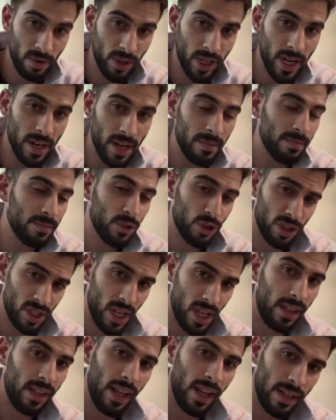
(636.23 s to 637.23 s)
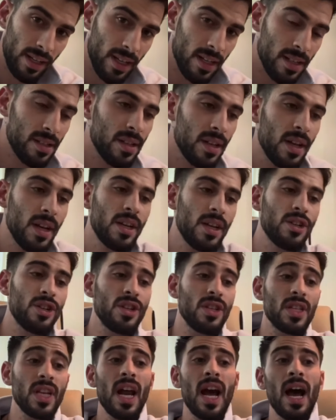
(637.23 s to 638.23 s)
Okay, she said that, yes.
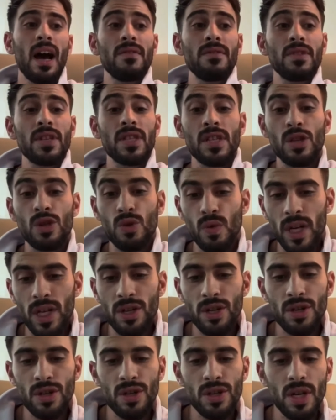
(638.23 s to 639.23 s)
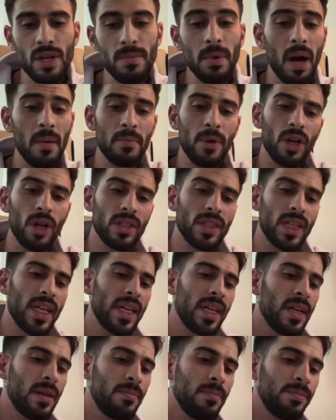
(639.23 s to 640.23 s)
She said, I have a situationship, I'm not
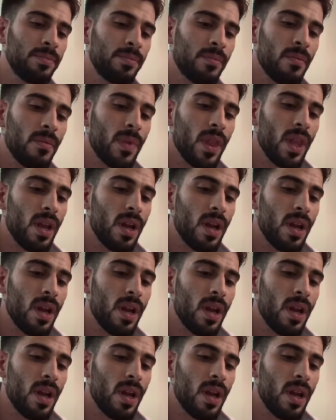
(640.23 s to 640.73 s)
dating him.